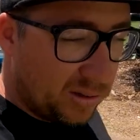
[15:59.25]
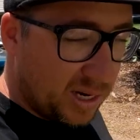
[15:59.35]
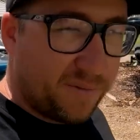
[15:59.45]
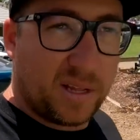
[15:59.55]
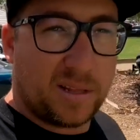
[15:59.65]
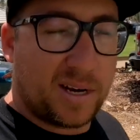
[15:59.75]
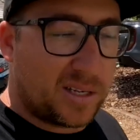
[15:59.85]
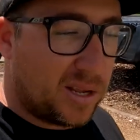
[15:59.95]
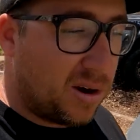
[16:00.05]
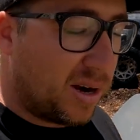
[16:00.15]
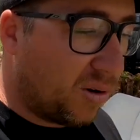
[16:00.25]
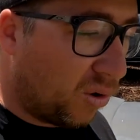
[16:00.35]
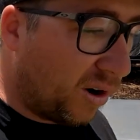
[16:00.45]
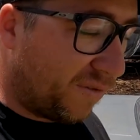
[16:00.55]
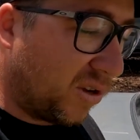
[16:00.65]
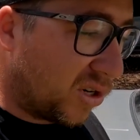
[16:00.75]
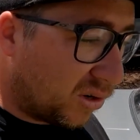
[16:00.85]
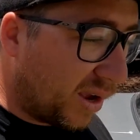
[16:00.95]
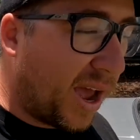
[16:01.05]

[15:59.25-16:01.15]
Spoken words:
definitely let us know. Or if you do